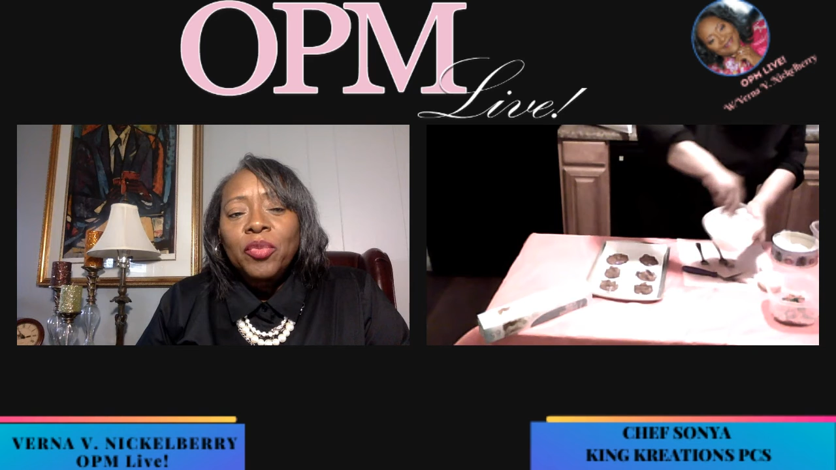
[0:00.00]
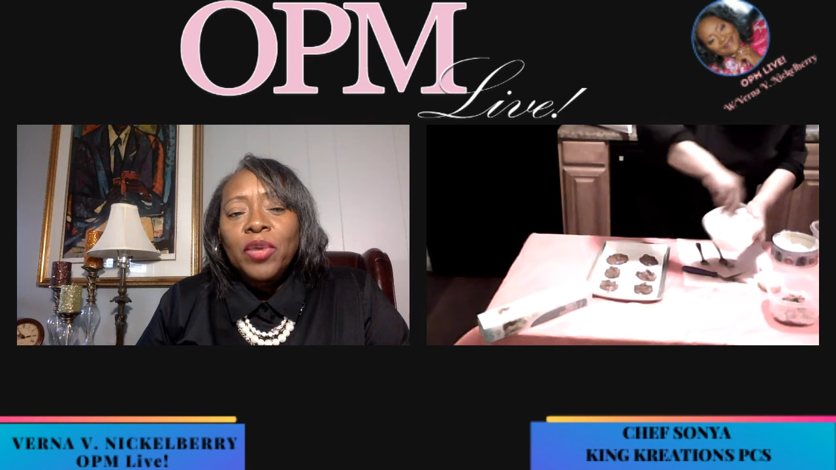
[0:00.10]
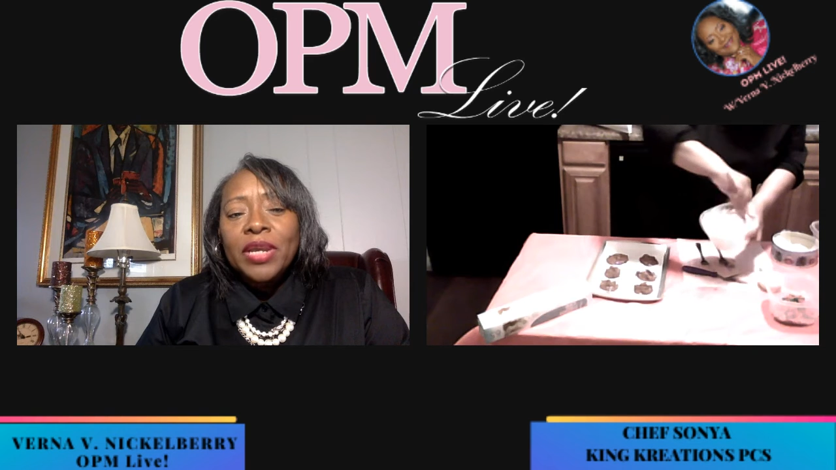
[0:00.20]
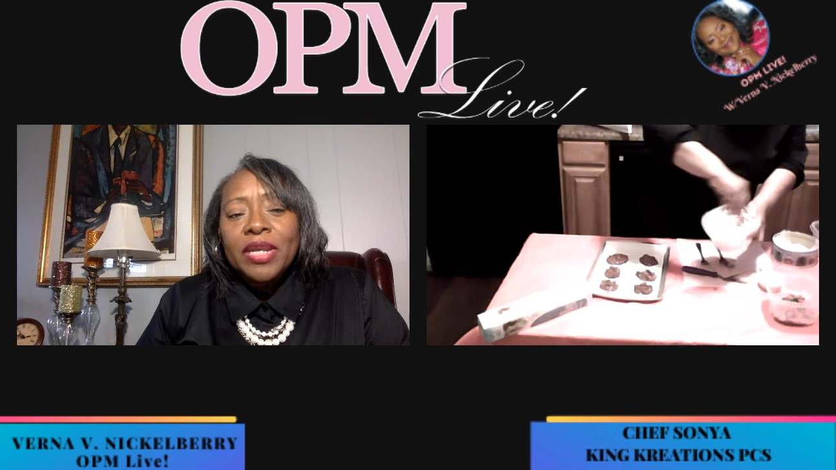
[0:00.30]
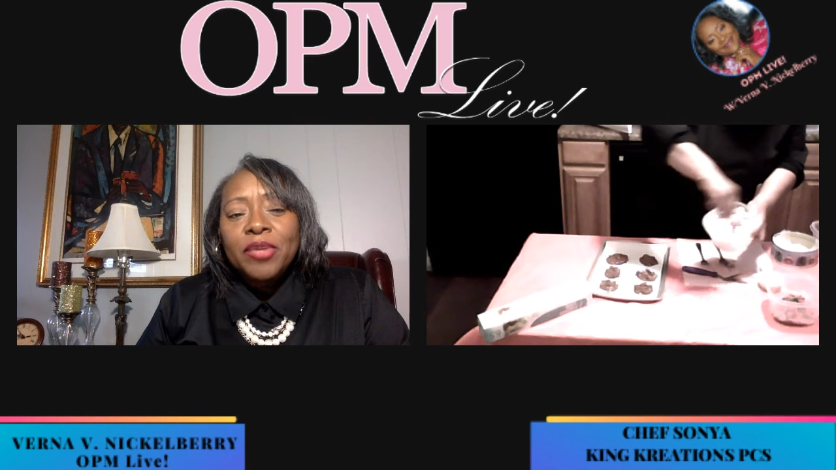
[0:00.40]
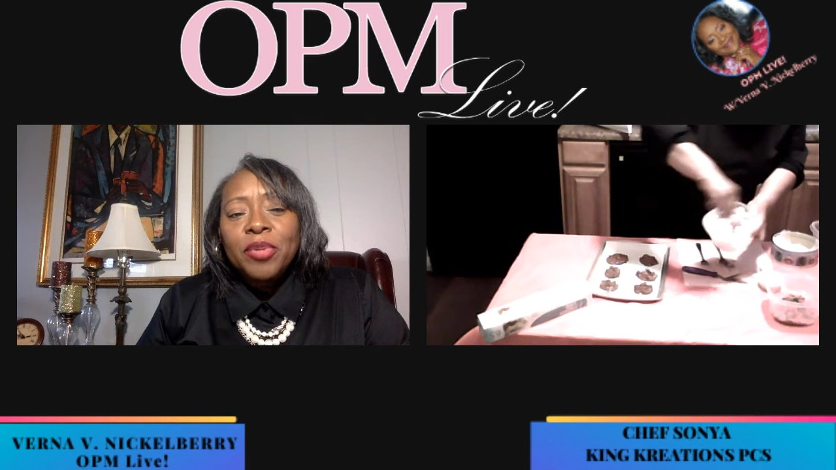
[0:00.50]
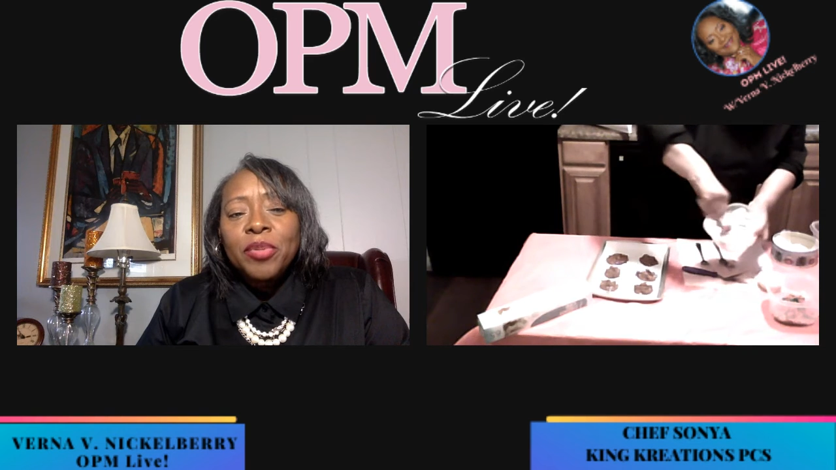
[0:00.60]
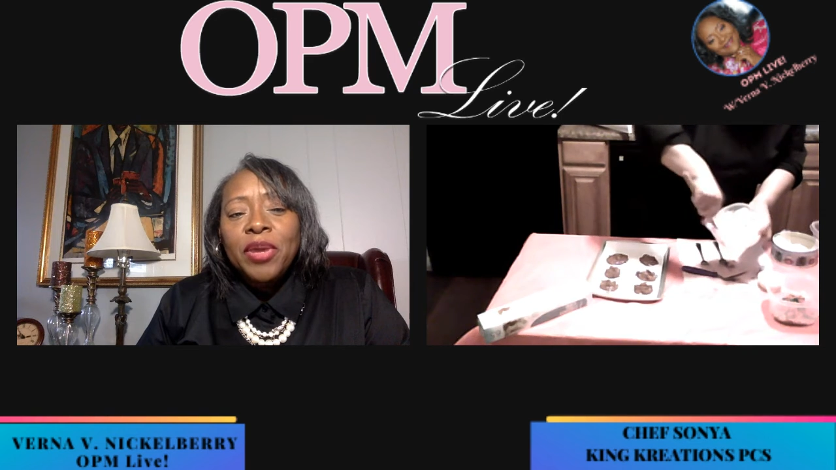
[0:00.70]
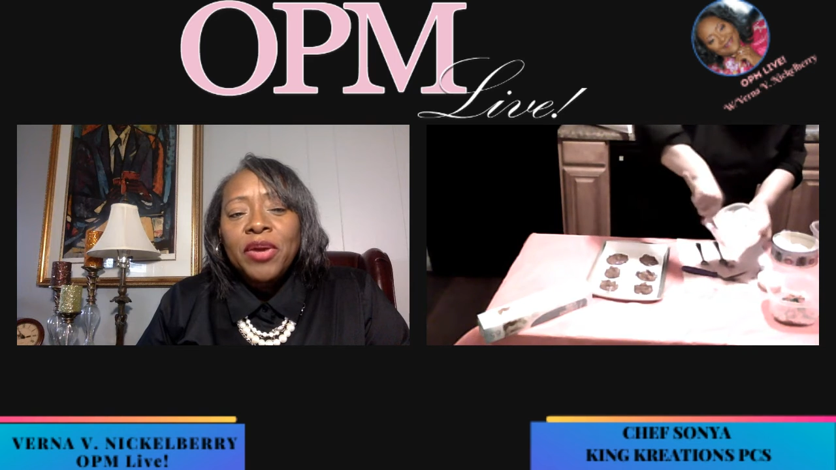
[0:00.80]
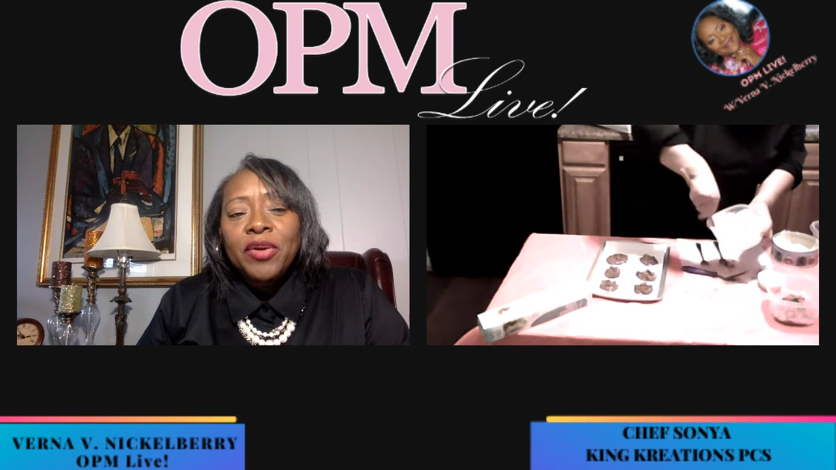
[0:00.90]
ready. You
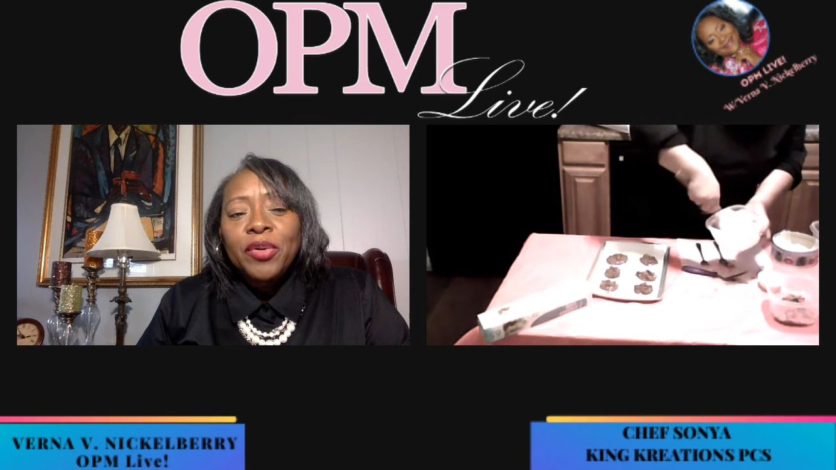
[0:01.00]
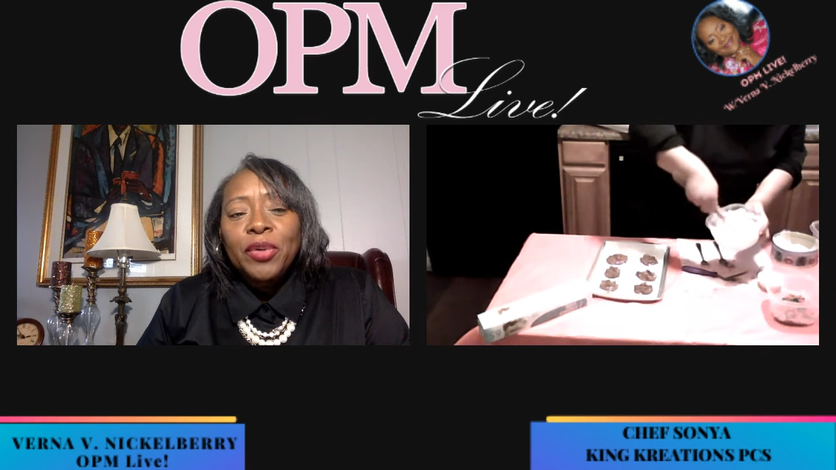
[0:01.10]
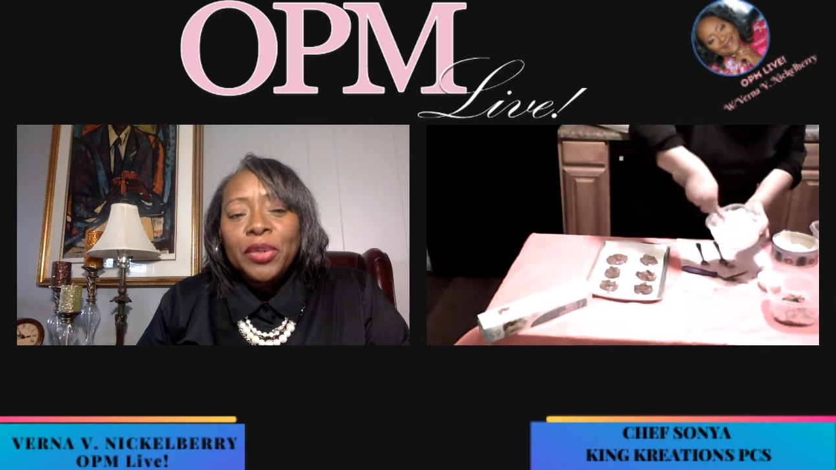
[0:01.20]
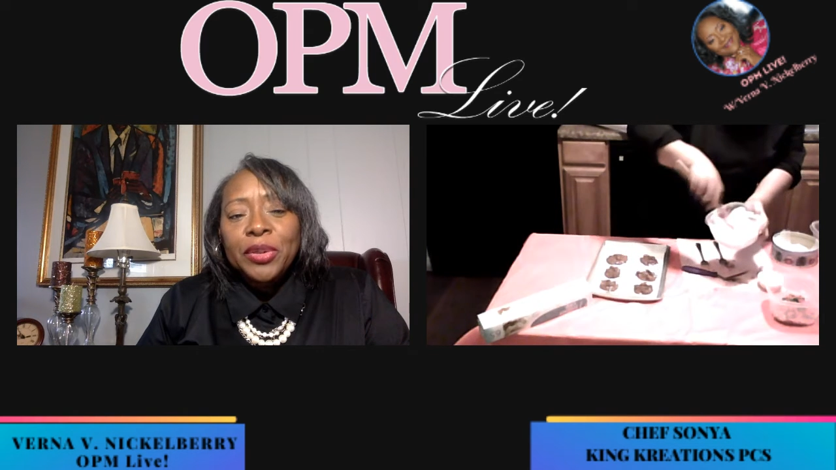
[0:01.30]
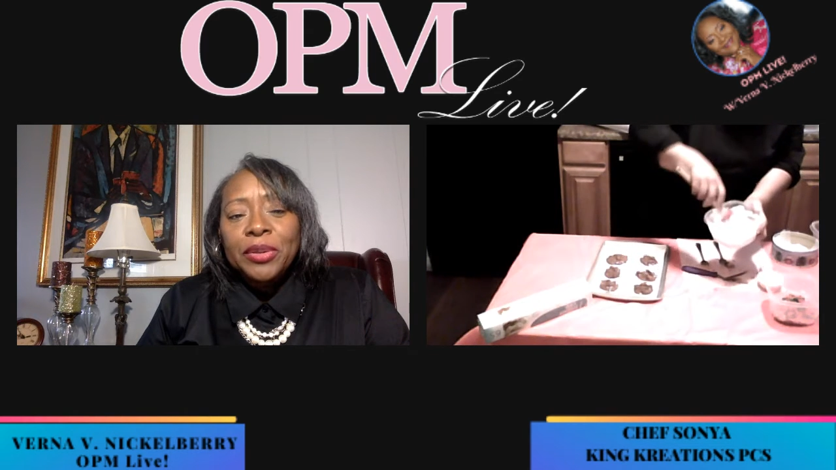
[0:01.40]
prepared earlier.